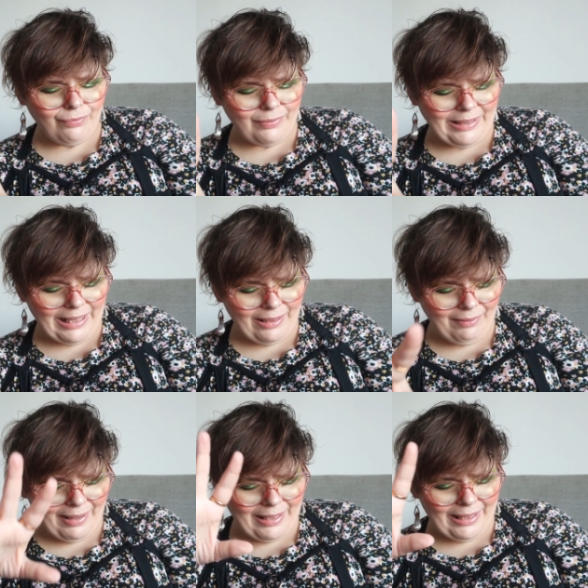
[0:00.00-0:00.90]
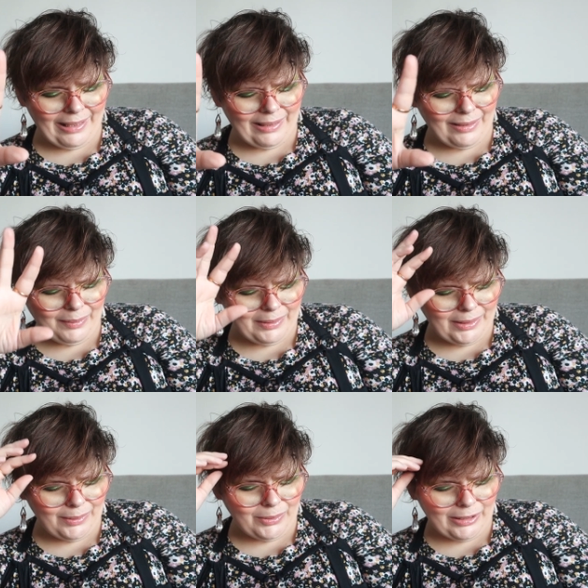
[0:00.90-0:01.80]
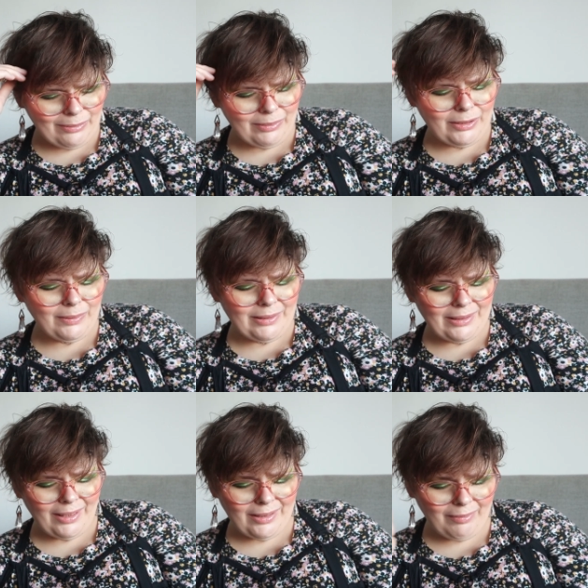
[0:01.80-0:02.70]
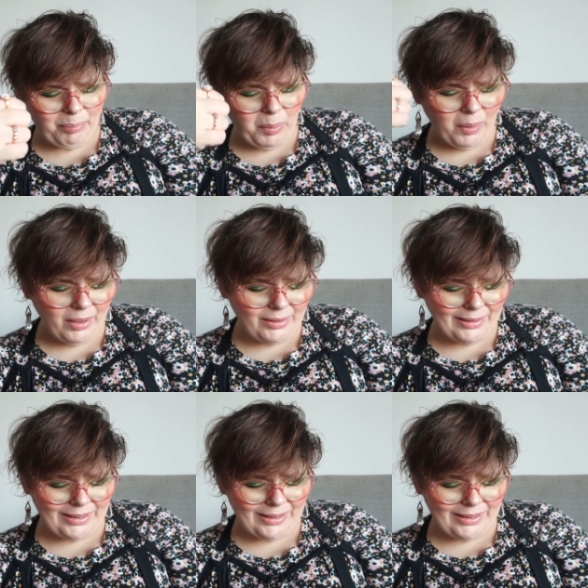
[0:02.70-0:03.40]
Daily Radiant Glow Solution reduces the look of pores.